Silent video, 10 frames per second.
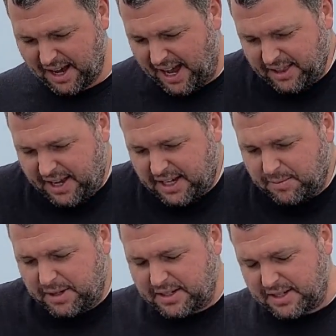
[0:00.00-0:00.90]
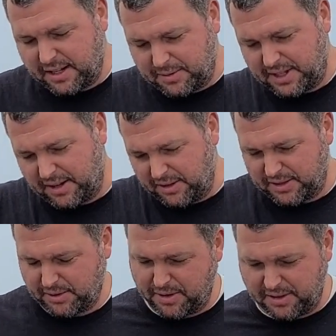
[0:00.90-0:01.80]
I like it because it helps settle the
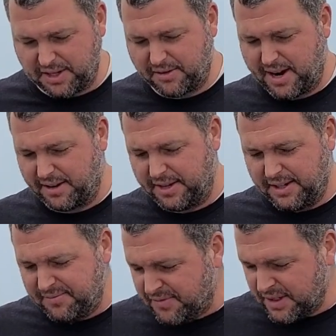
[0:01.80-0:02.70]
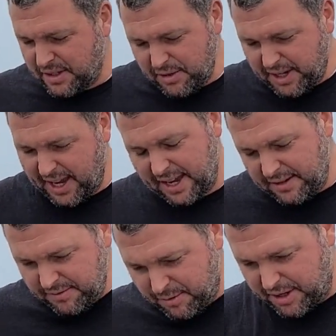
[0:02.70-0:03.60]
soil in around. You
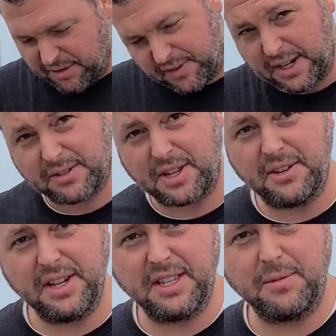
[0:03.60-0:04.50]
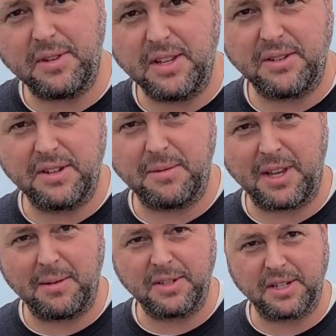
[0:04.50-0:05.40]
can work your fingers underneath it, but then you end up
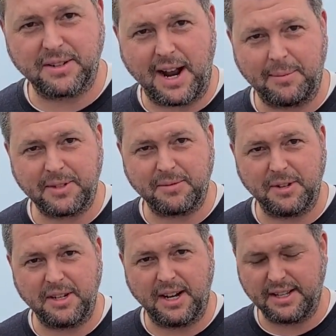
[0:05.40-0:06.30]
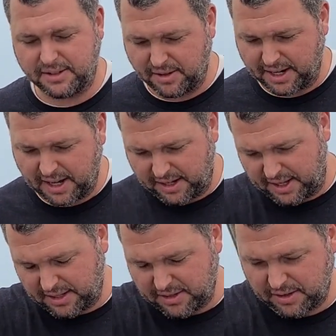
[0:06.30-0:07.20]
damaging traps and whatnot. So I kind of
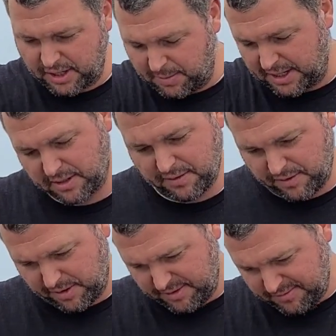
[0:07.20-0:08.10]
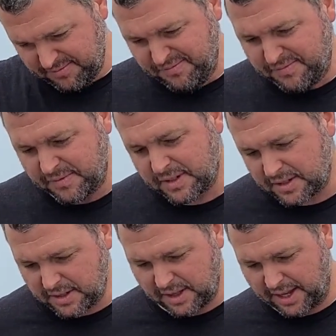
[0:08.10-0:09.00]
like the turkey baster for
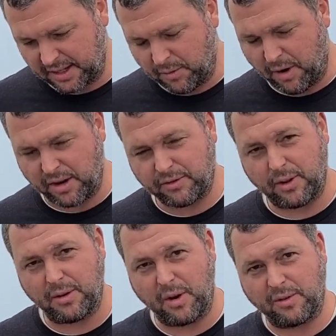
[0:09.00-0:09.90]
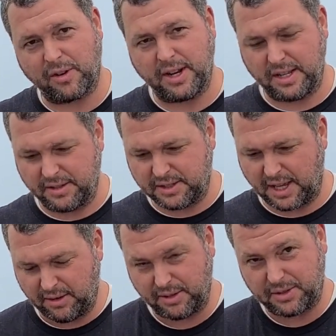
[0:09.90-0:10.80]
letting the water flow over it and
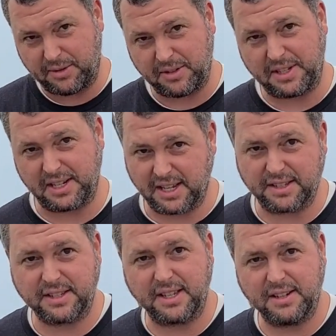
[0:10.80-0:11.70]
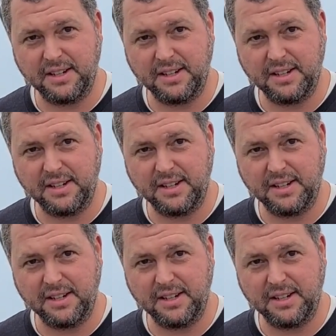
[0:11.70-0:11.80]
settle the soil in against it.